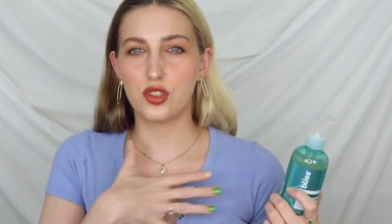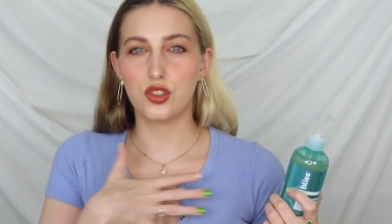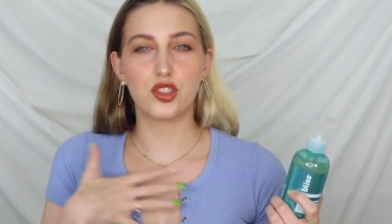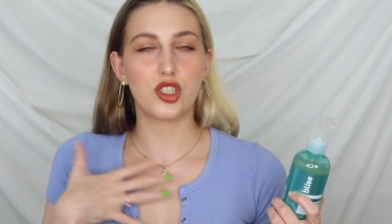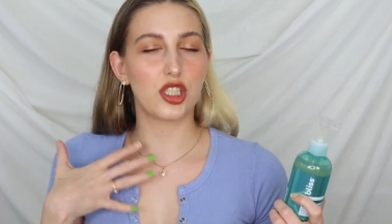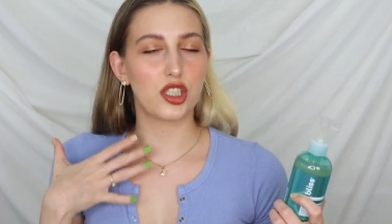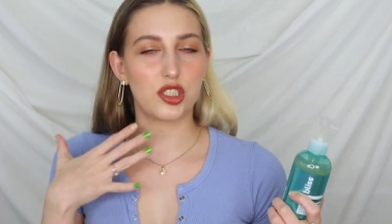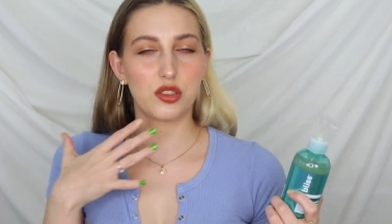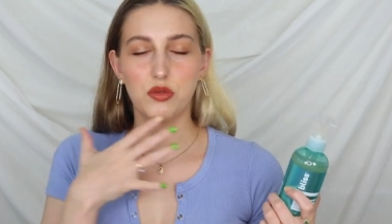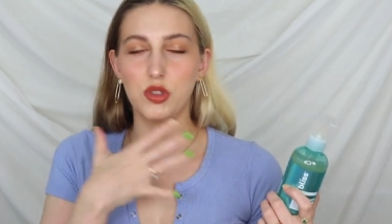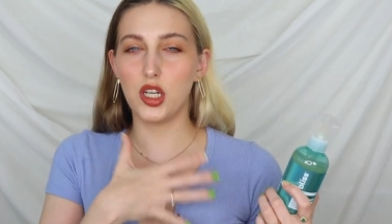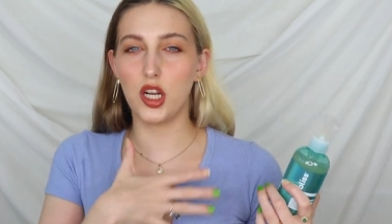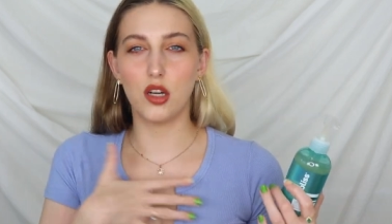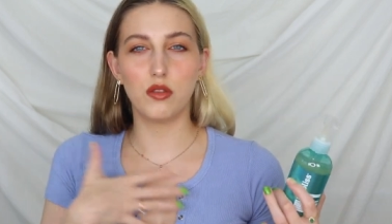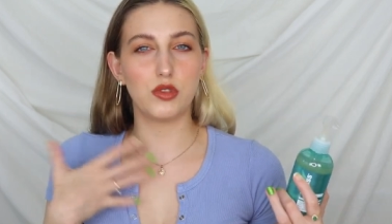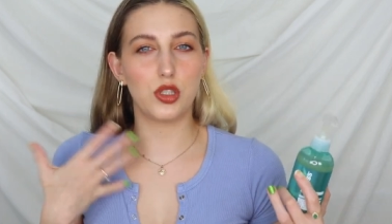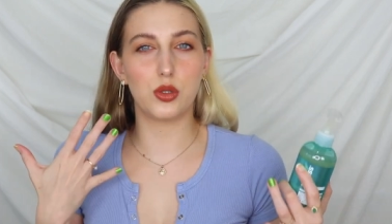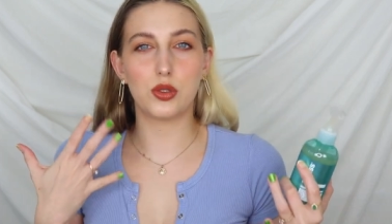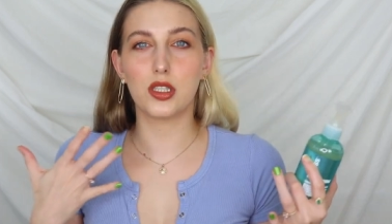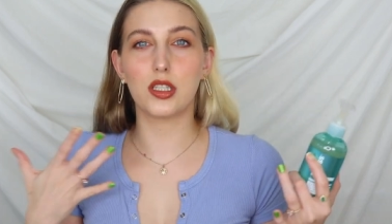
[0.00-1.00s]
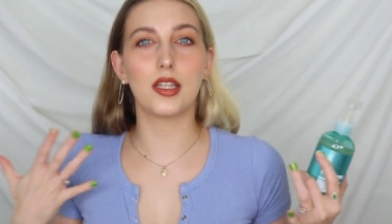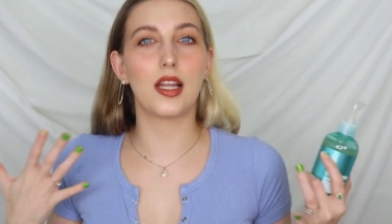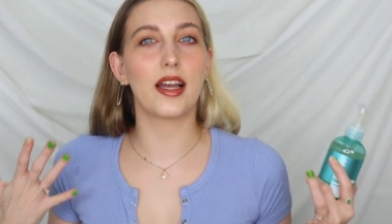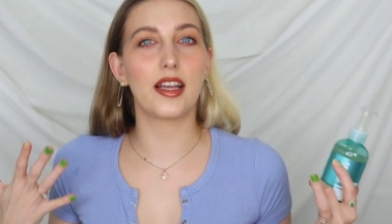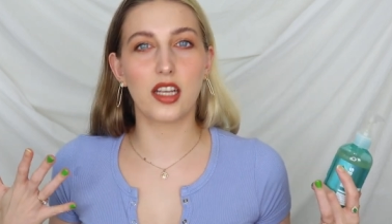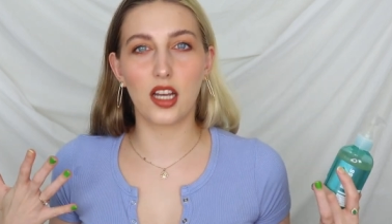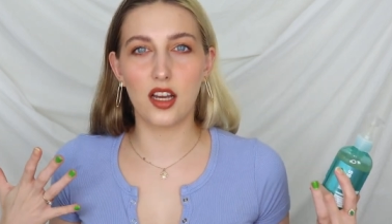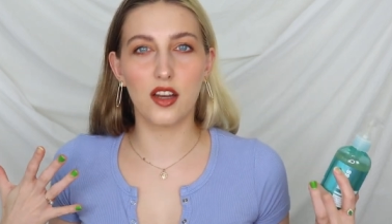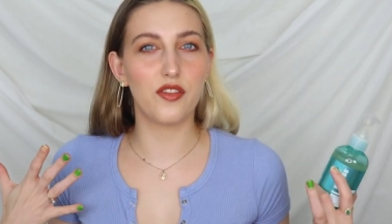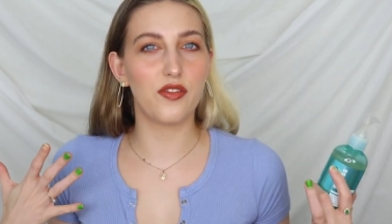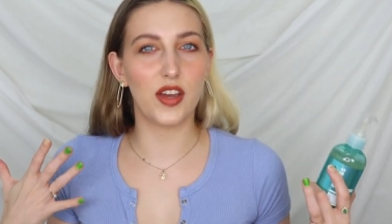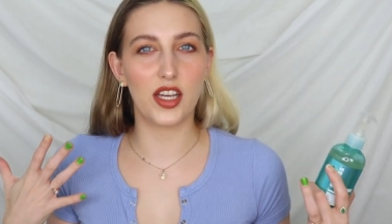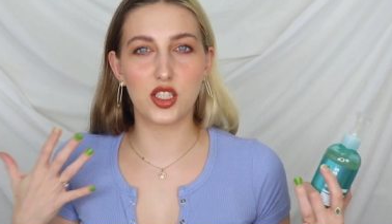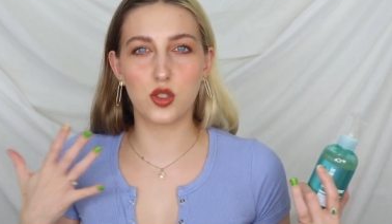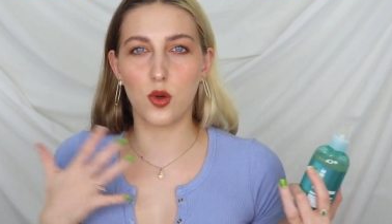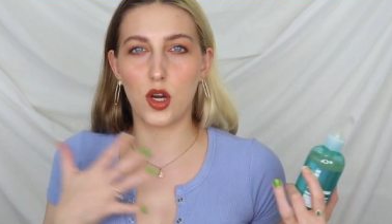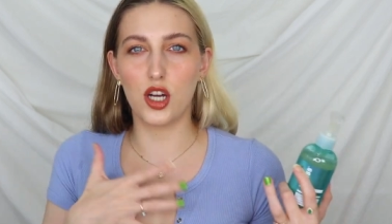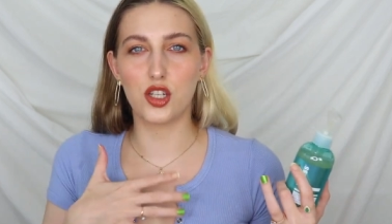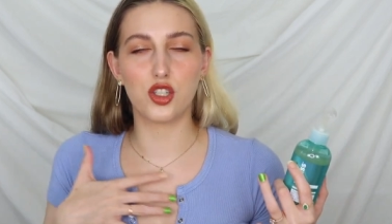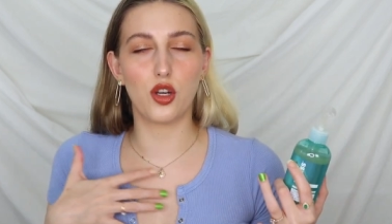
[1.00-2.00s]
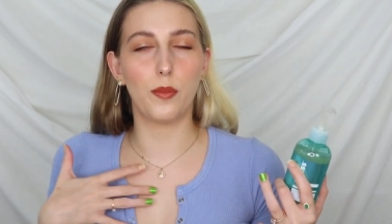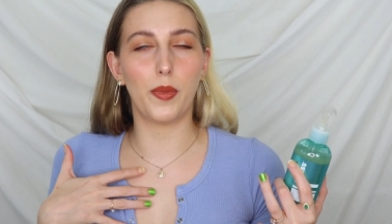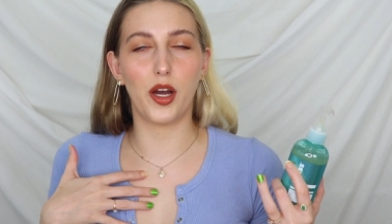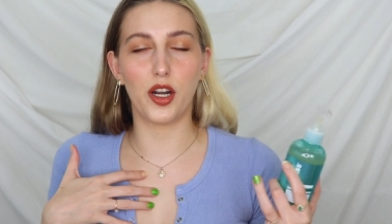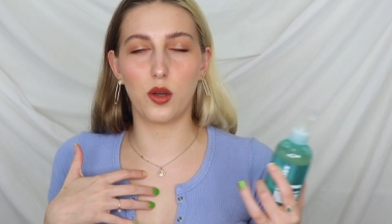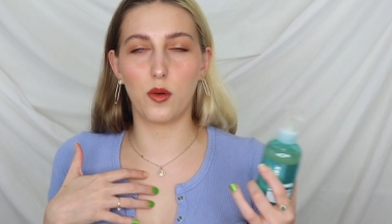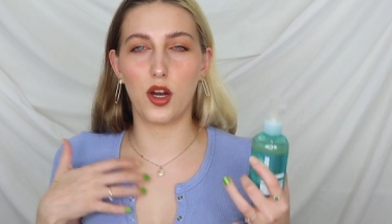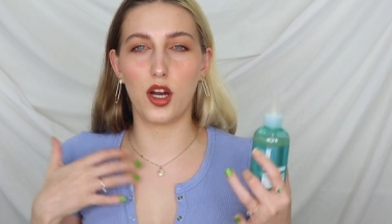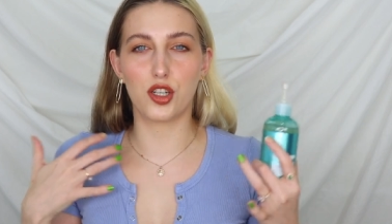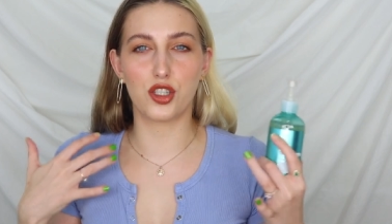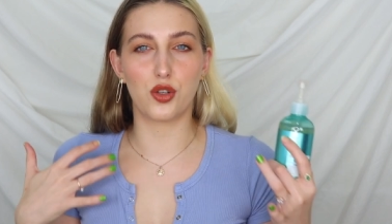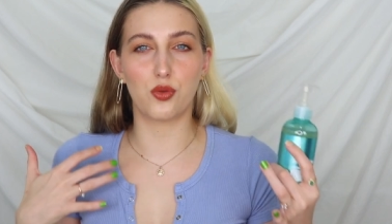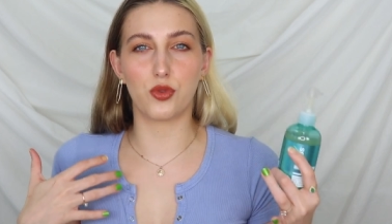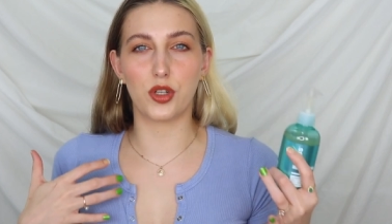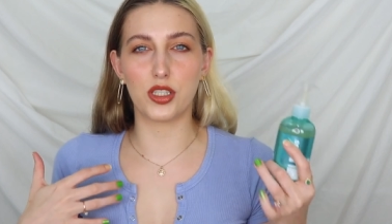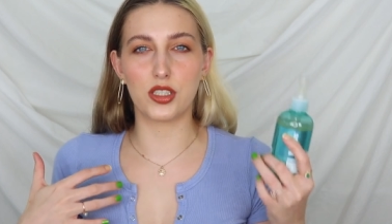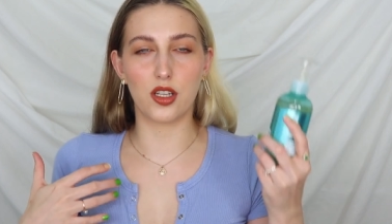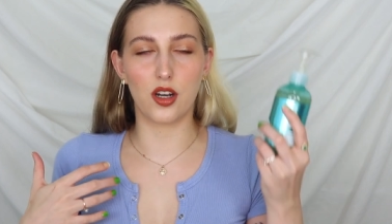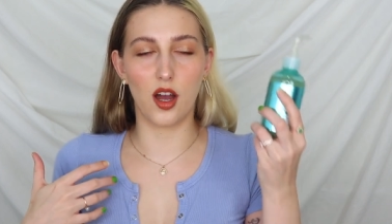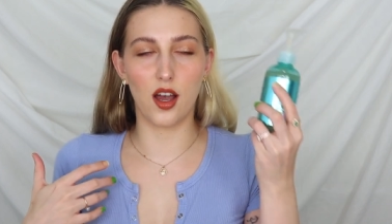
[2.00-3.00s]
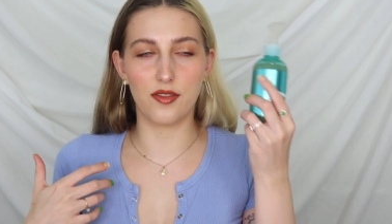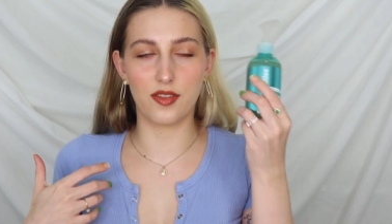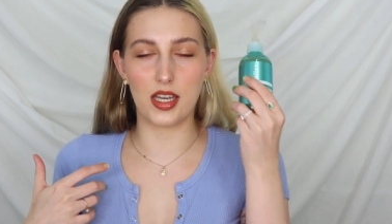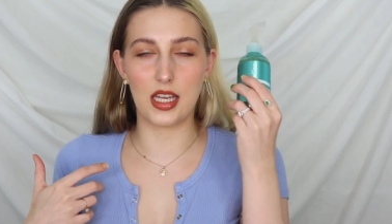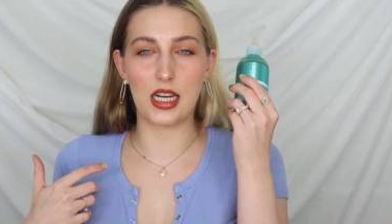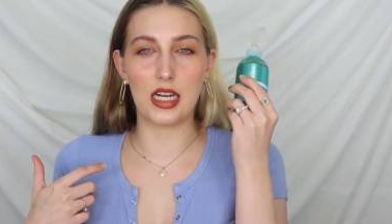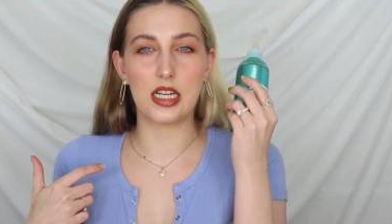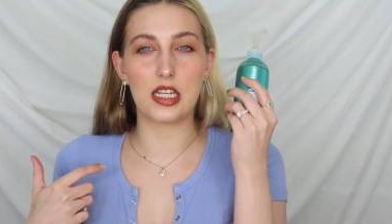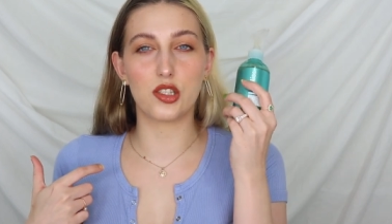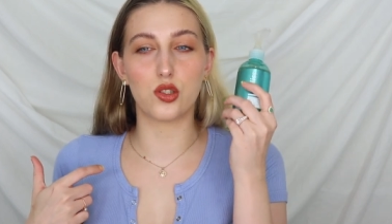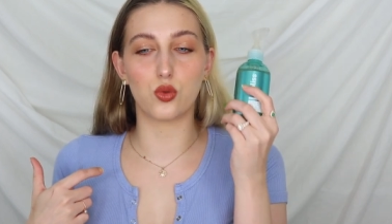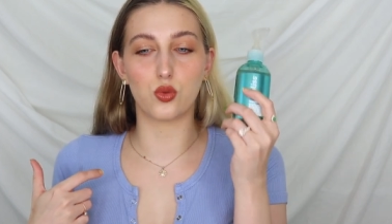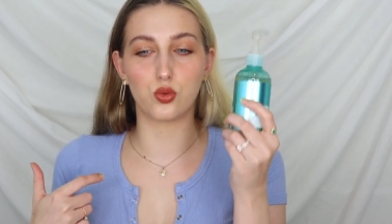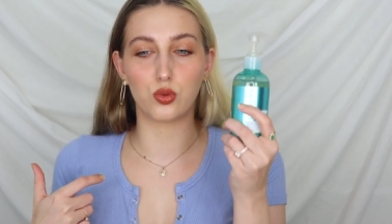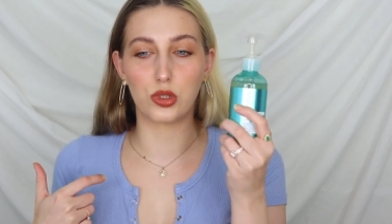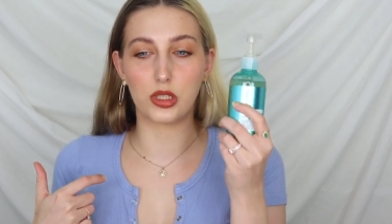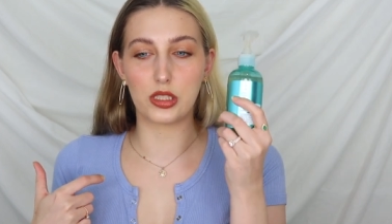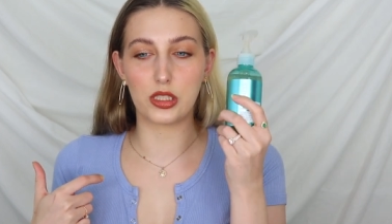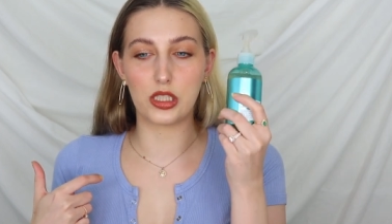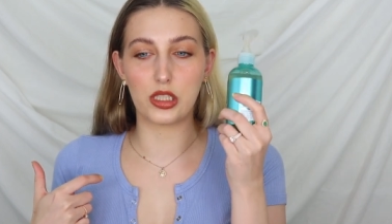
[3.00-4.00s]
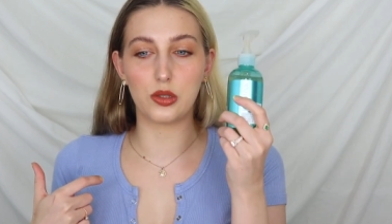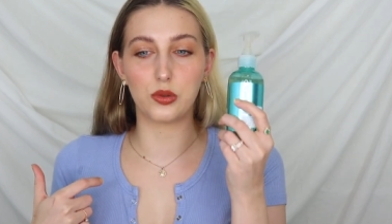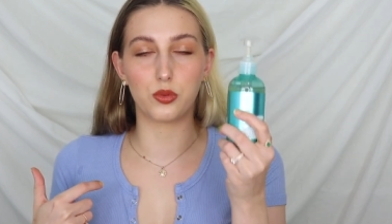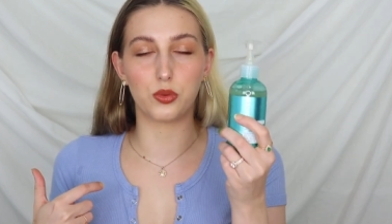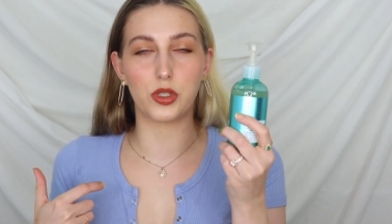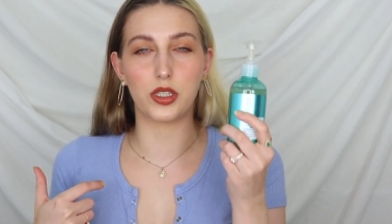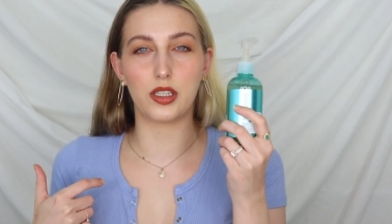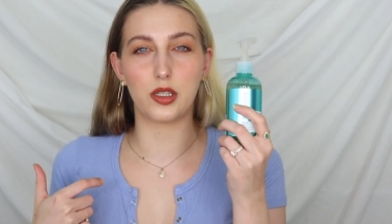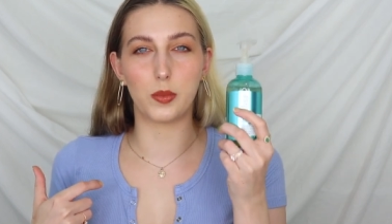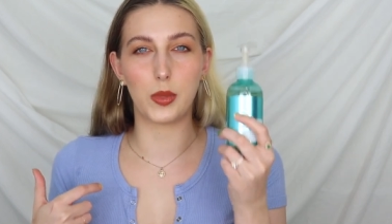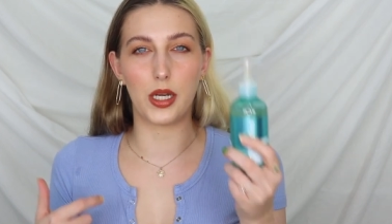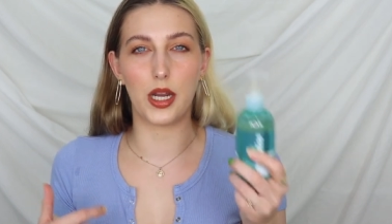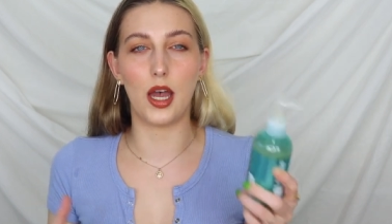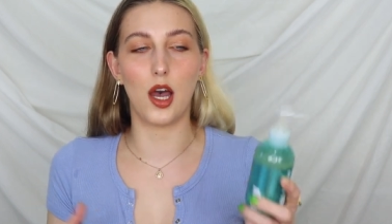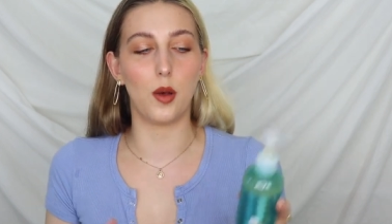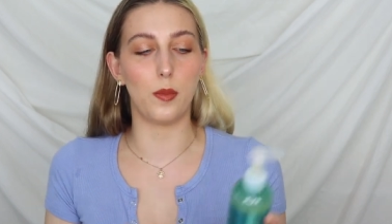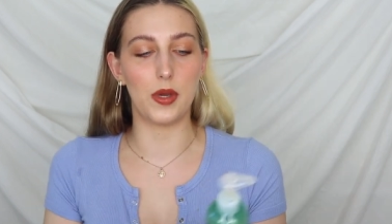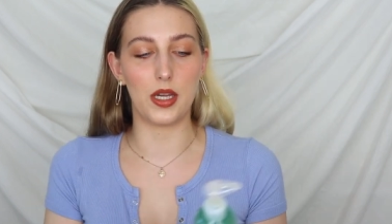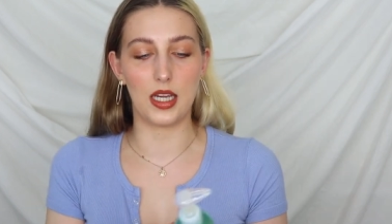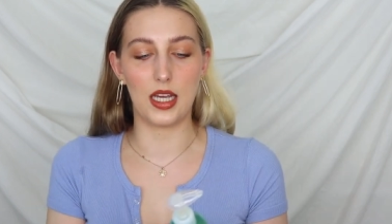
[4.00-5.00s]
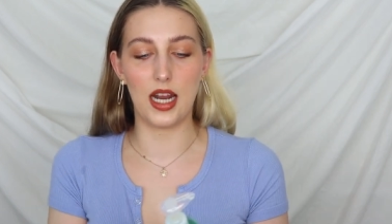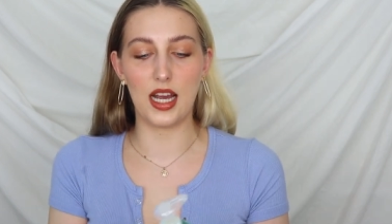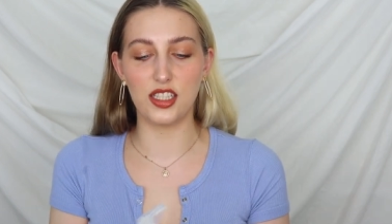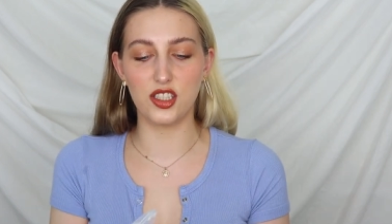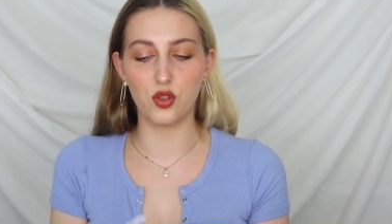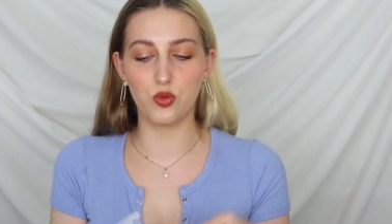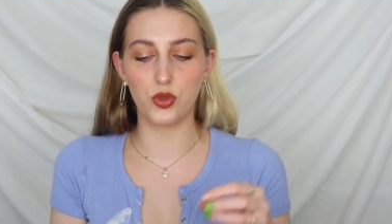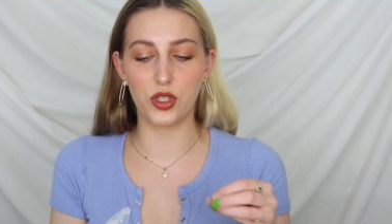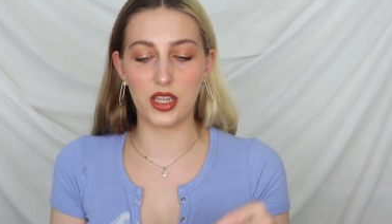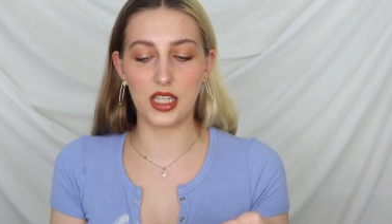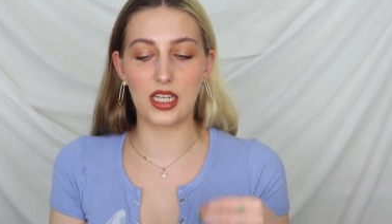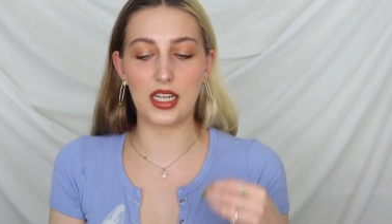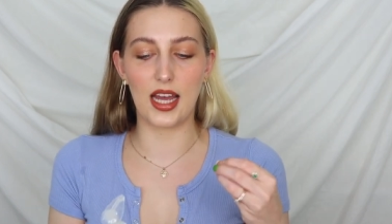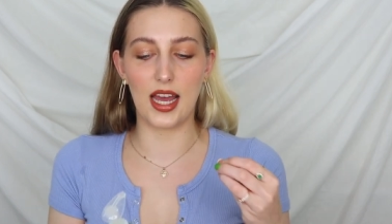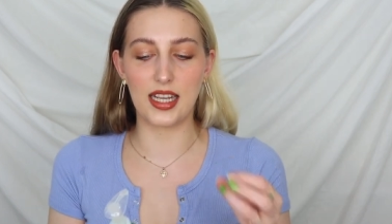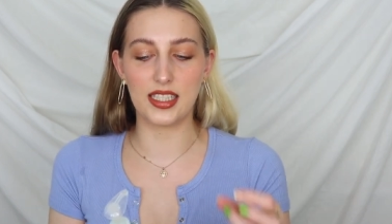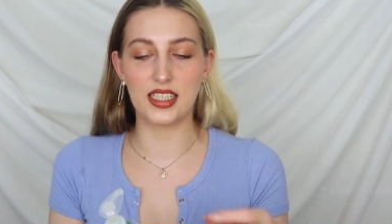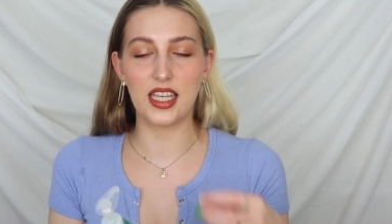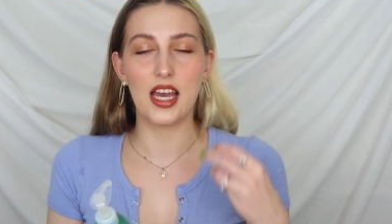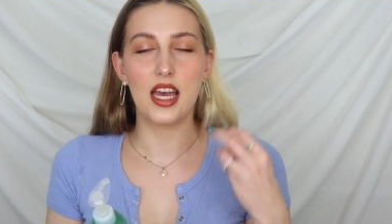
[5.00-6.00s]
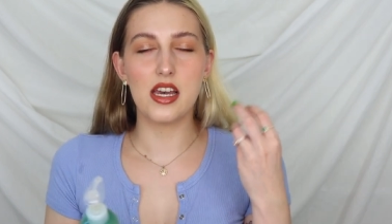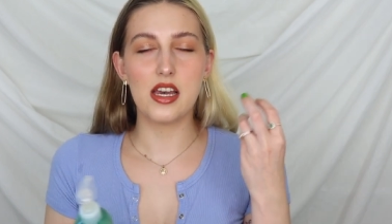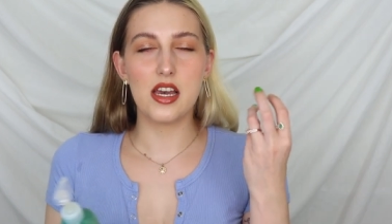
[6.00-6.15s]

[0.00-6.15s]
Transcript: just, you know, use it like a face wash, a body wash, rinse it off, and it has really, really been helping. It has a really nice